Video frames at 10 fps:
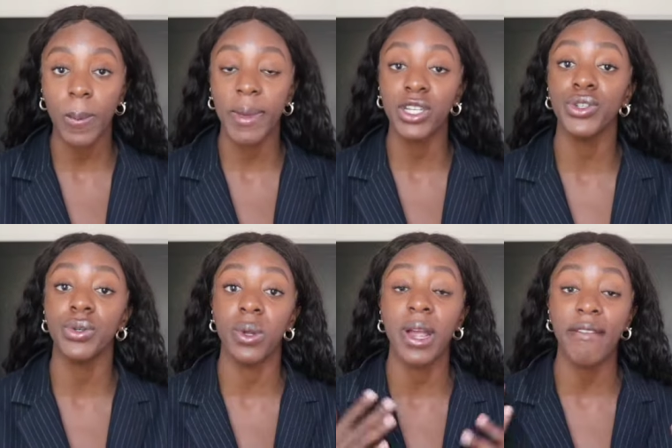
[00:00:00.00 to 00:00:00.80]
make sure
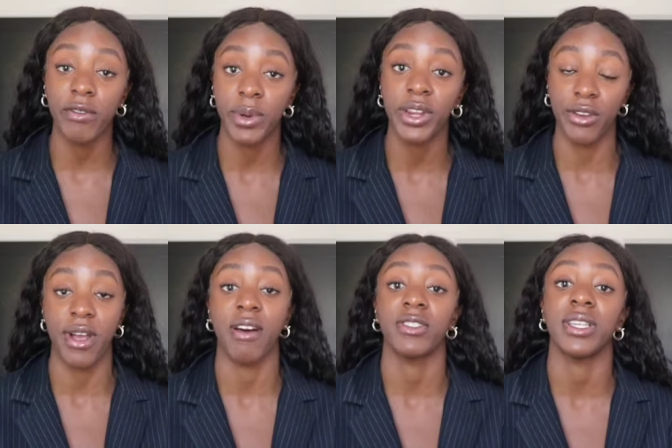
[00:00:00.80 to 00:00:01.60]
you alert everybody in your
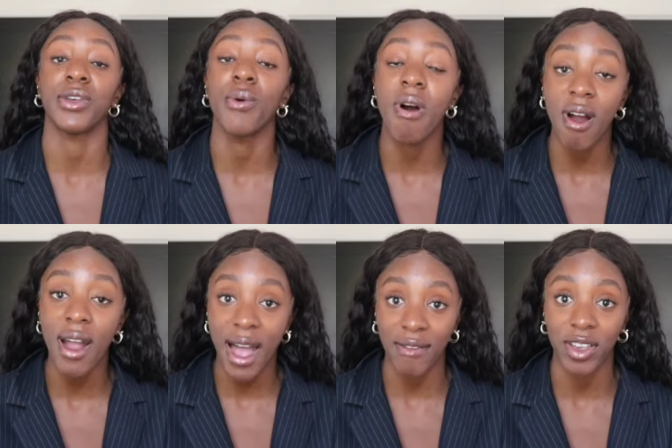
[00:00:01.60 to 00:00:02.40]
house that you are
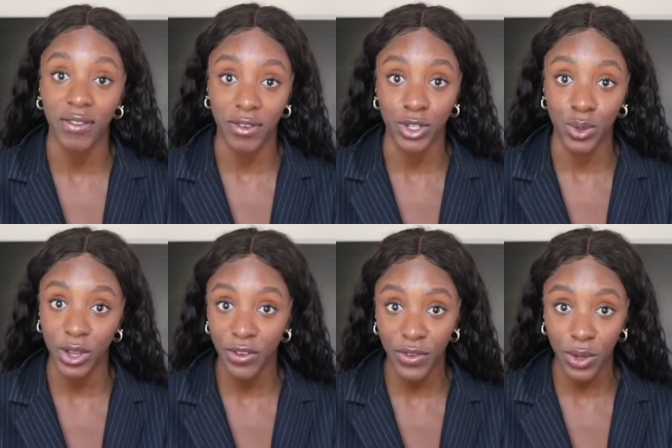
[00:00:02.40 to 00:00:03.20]
having a virtual
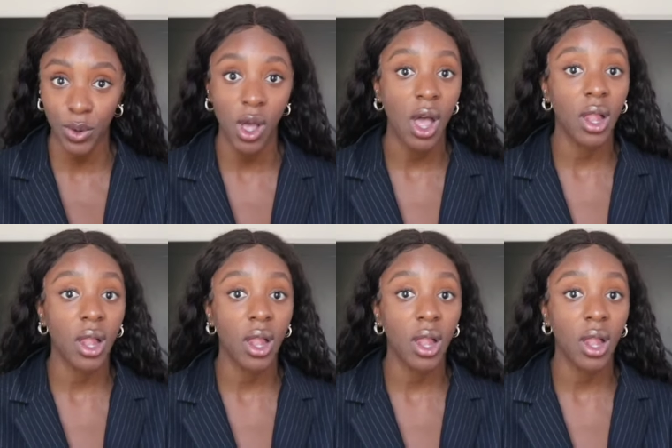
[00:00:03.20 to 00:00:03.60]
interview.